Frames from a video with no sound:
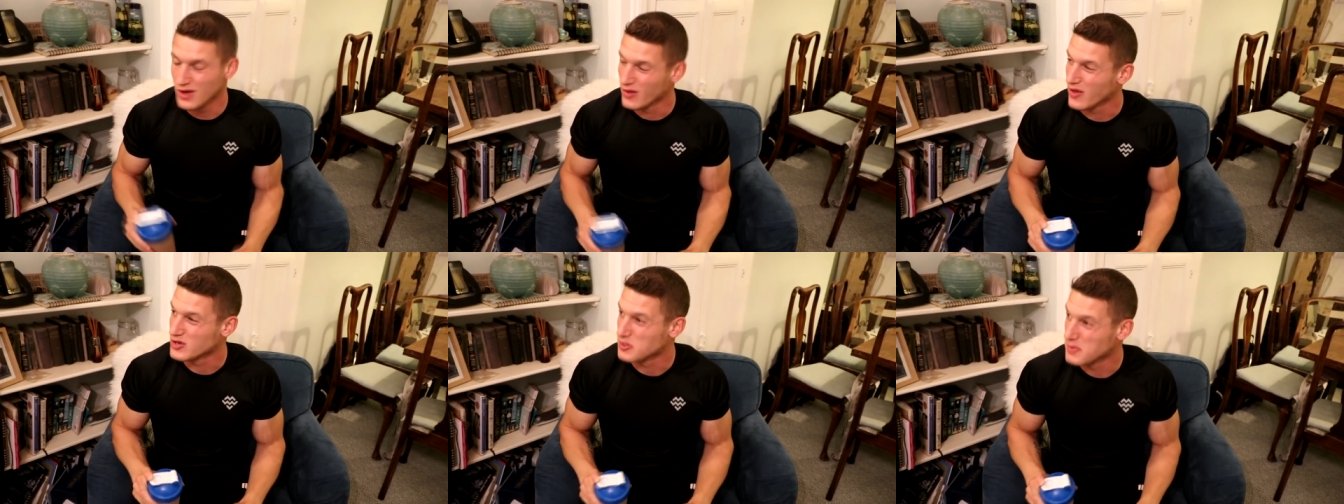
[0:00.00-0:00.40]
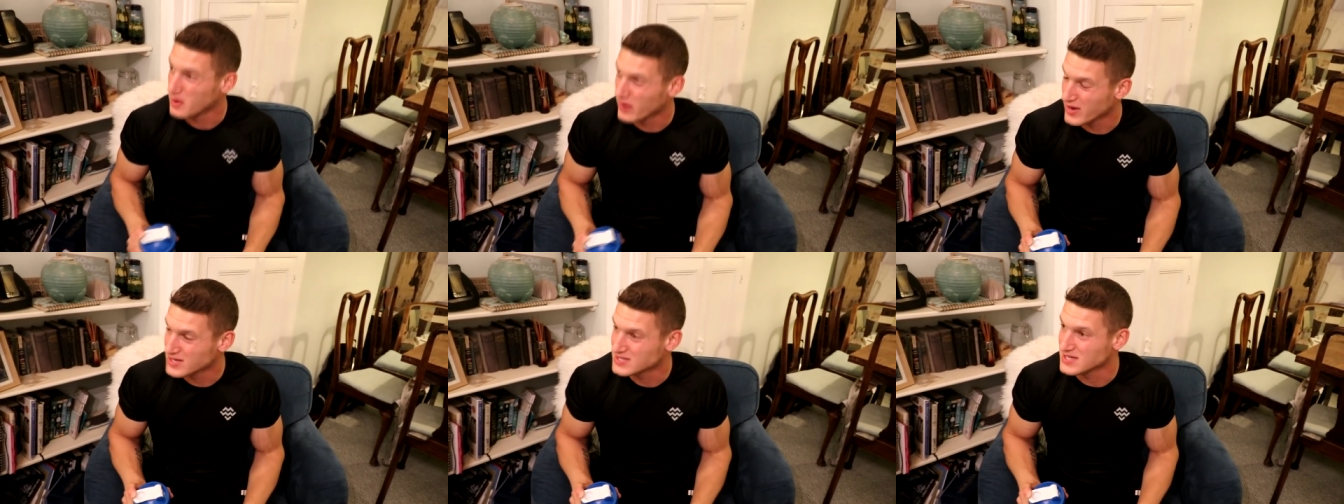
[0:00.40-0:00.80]
But to be
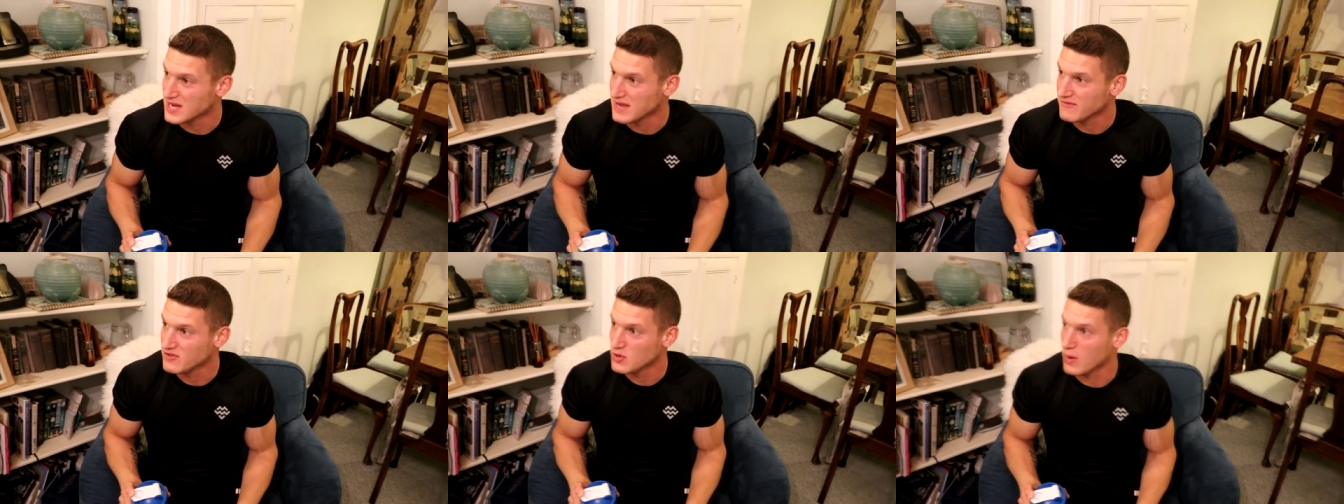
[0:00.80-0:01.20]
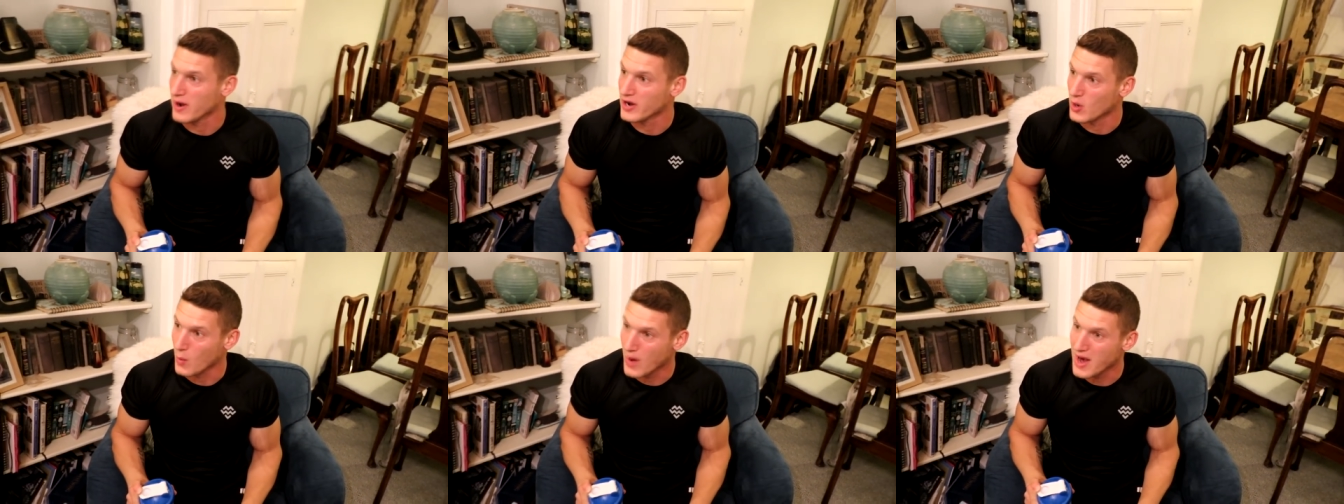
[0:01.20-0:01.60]
honest, if you were
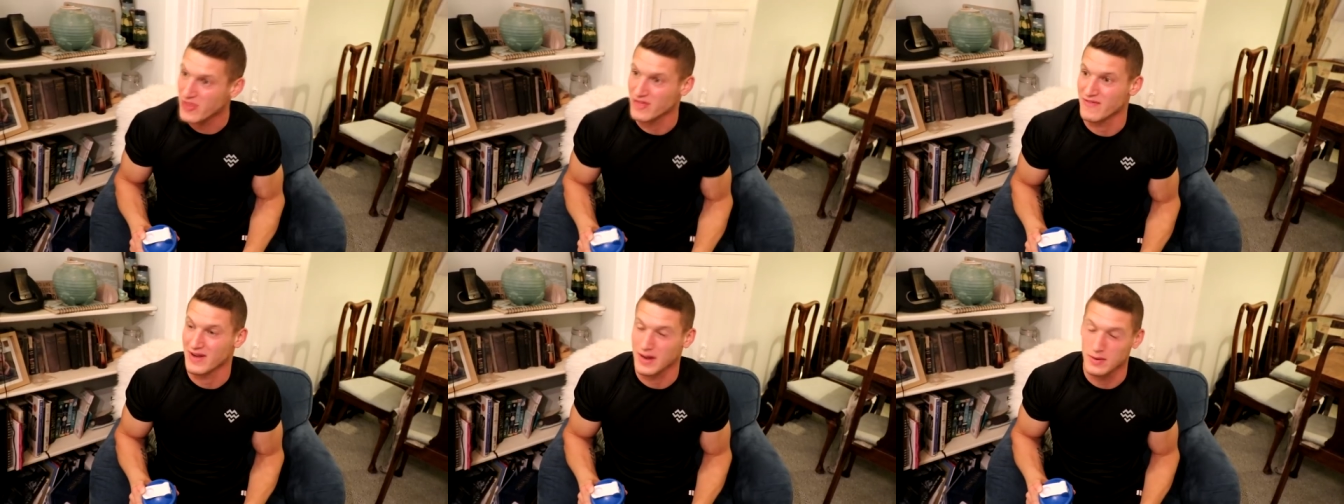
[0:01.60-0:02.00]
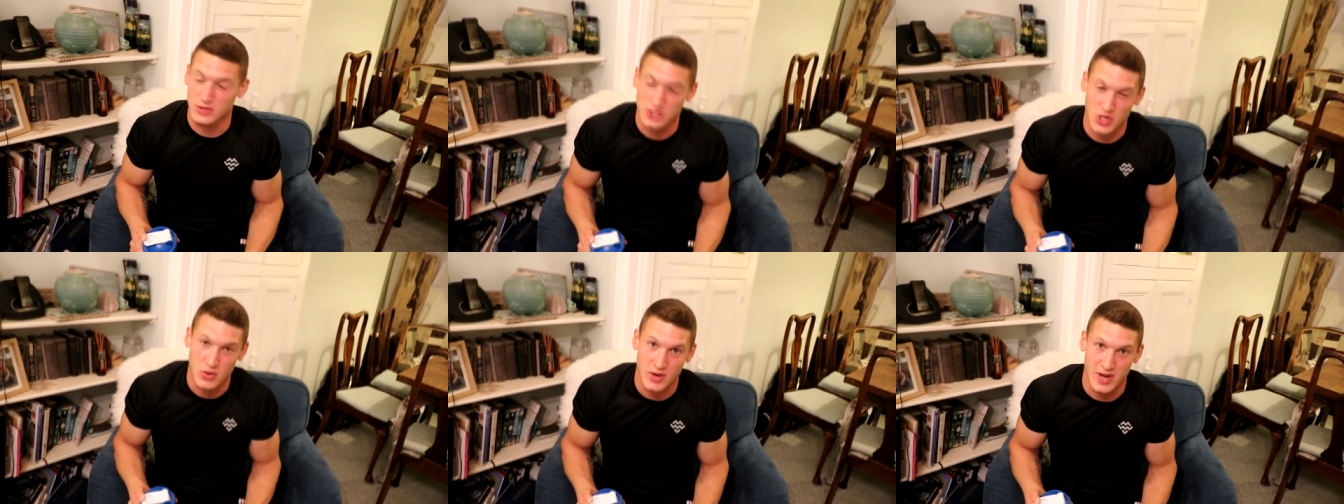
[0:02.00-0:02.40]
unaware of the fact I was
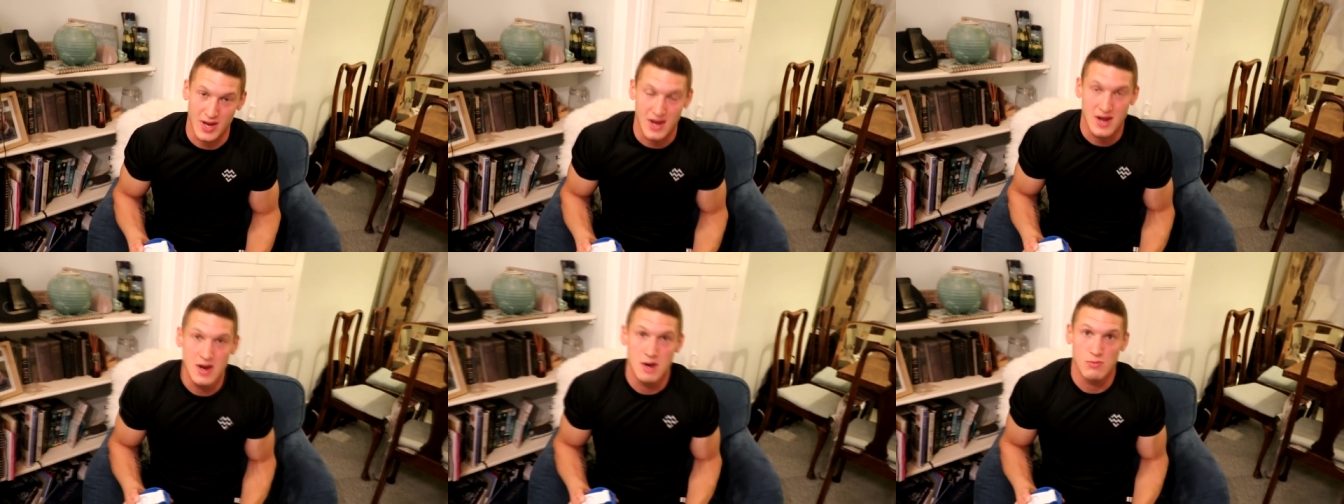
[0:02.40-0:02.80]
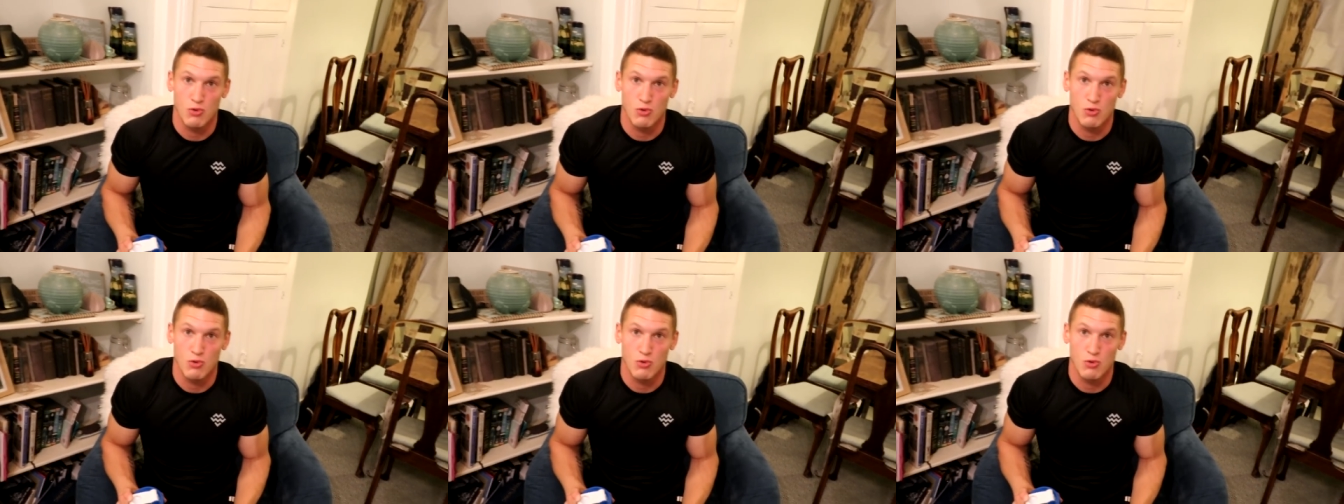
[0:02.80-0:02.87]
joking,